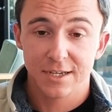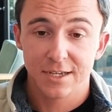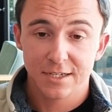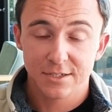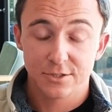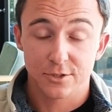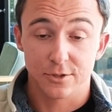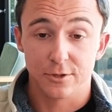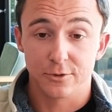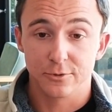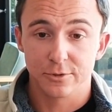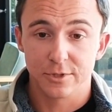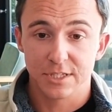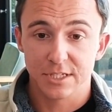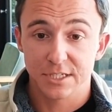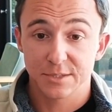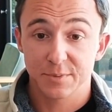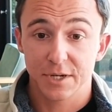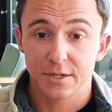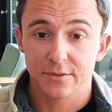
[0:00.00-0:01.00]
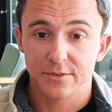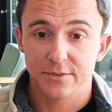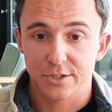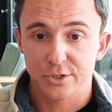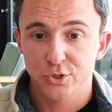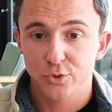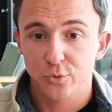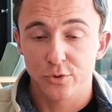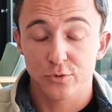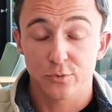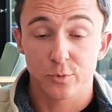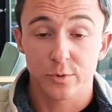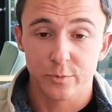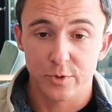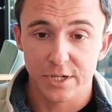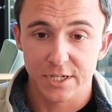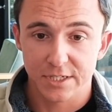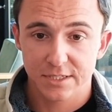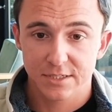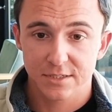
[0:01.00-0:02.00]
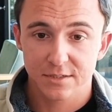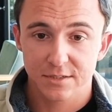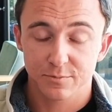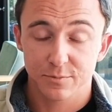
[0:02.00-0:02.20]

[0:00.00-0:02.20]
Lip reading: So literally in the span of like 2 or 3 weeks,